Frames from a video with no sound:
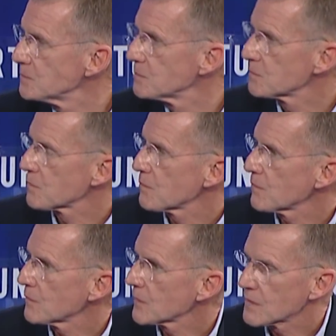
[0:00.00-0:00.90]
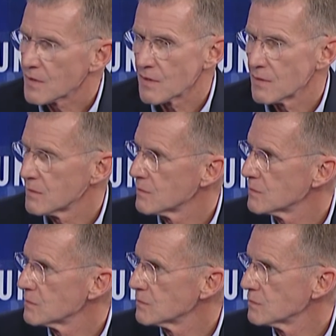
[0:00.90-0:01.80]
Um, dinner is
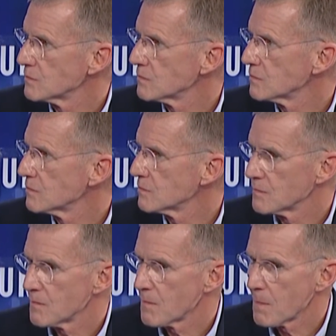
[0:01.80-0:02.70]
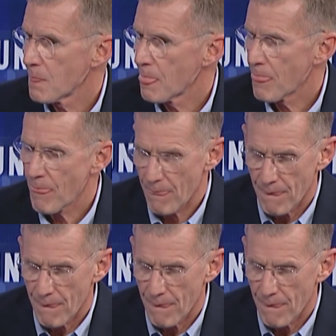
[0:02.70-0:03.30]
literally waiting. I want to ask you one last